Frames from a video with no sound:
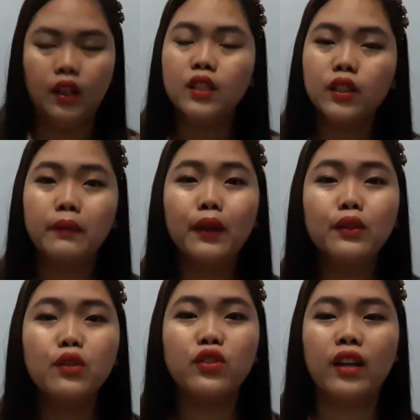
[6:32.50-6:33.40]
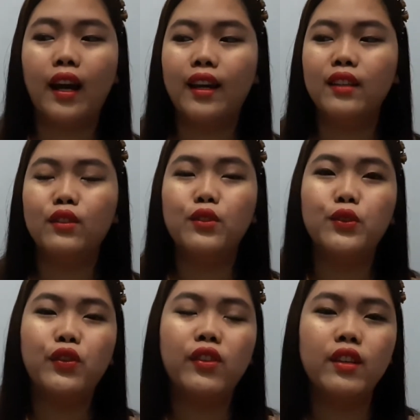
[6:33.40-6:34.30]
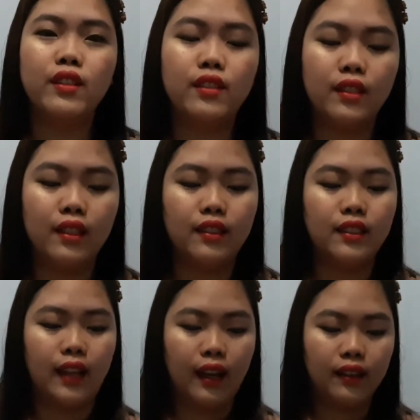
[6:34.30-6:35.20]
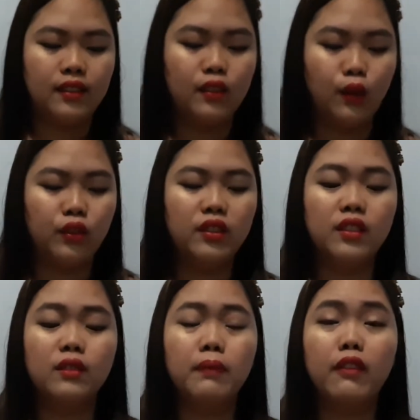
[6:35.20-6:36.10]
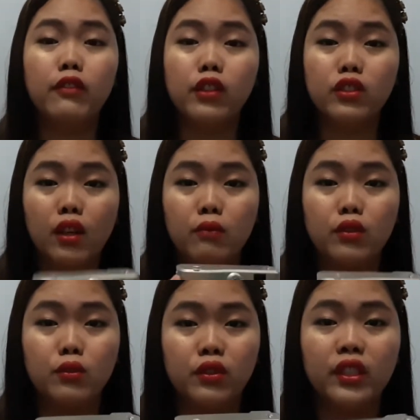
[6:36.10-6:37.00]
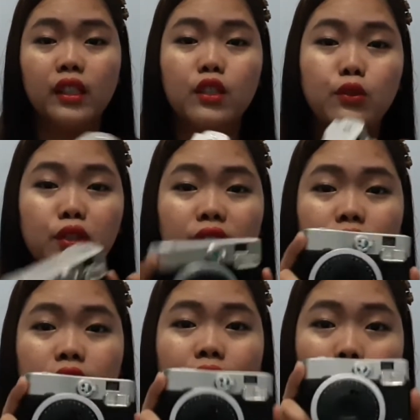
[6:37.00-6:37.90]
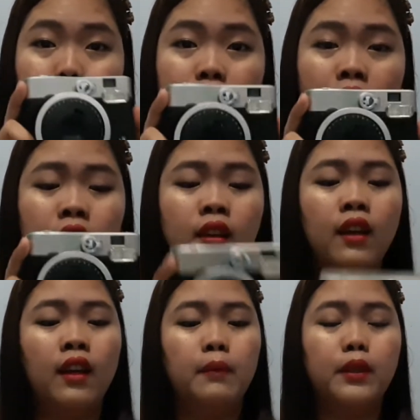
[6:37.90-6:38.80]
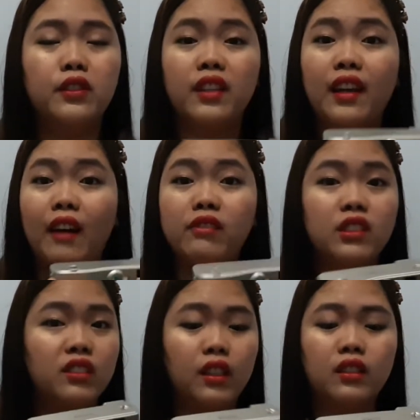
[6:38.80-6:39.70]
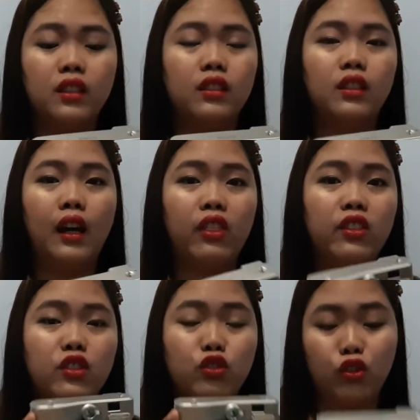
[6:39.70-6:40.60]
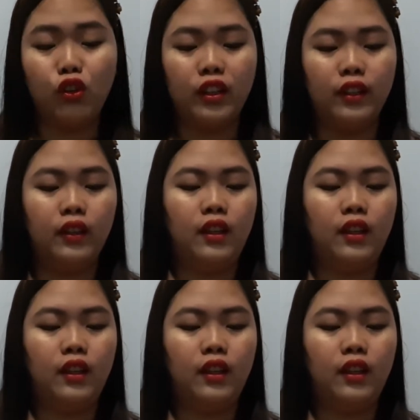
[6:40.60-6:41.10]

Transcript: So I'm going to try to use this in stocks. So this is my first time to really use this camera because I haven't tried it at the store.